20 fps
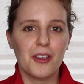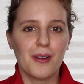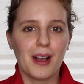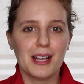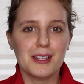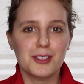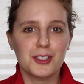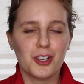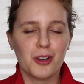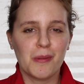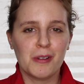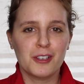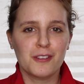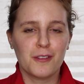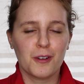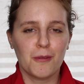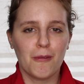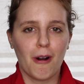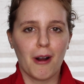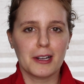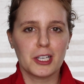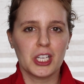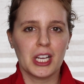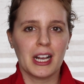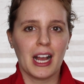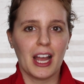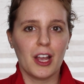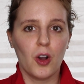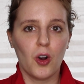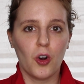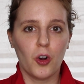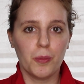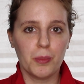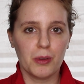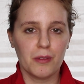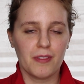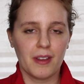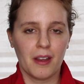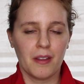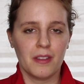you guys so much for watching. I
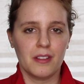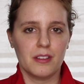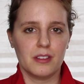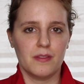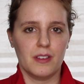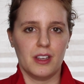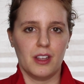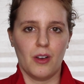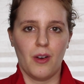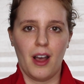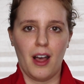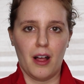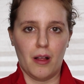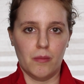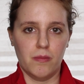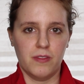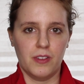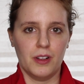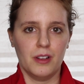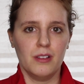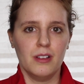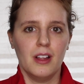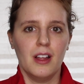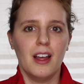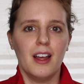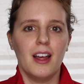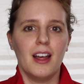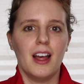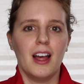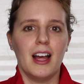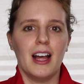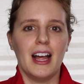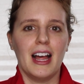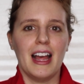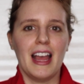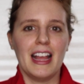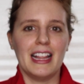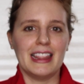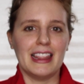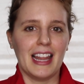hope you found this video helpful.
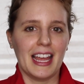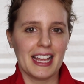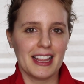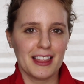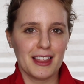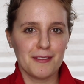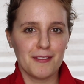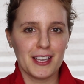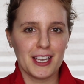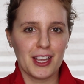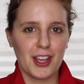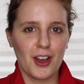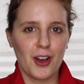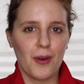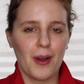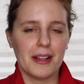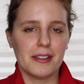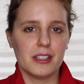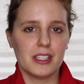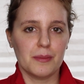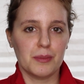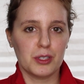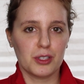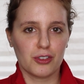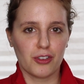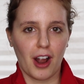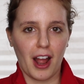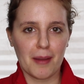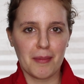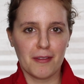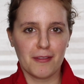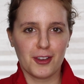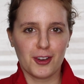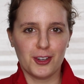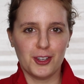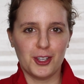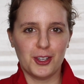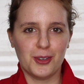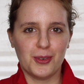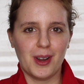Like the video and subscribe if
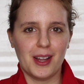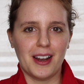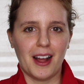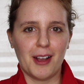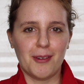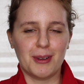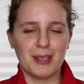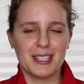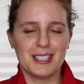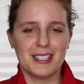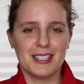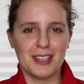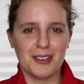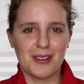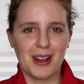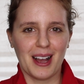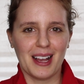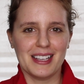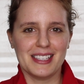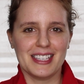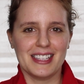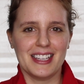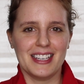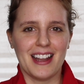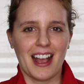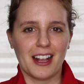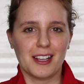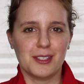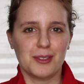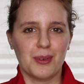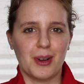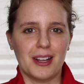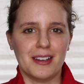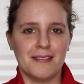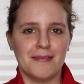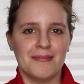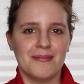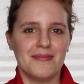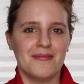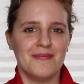you're new, and I will see you guys in the next
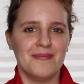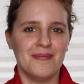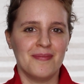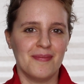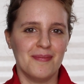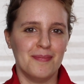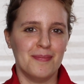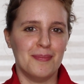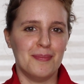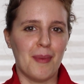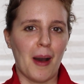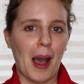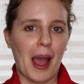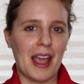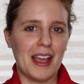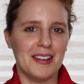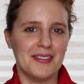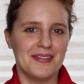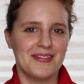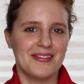one. Bye.